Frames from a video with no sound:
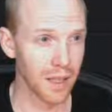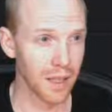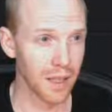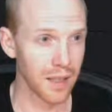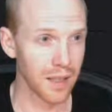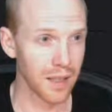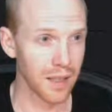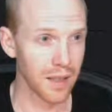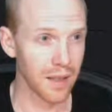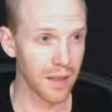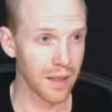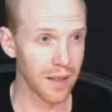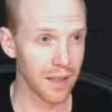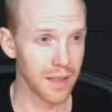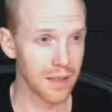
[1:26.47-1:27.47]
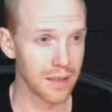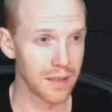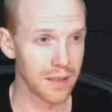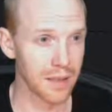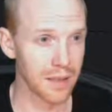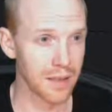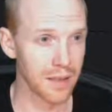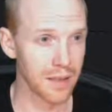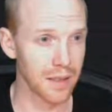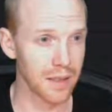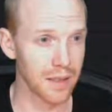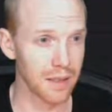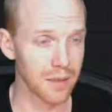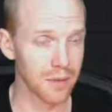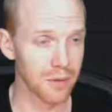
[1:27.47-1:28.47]
and this is
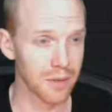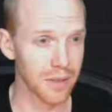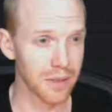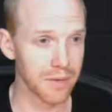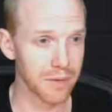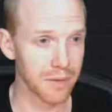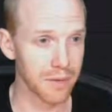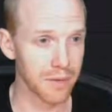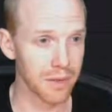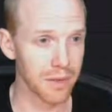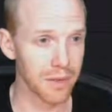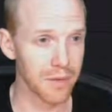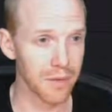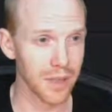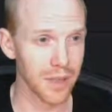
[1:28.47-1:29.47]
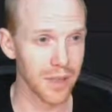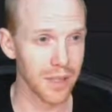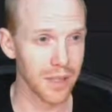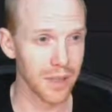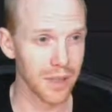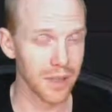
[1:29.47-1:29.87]
24 right here.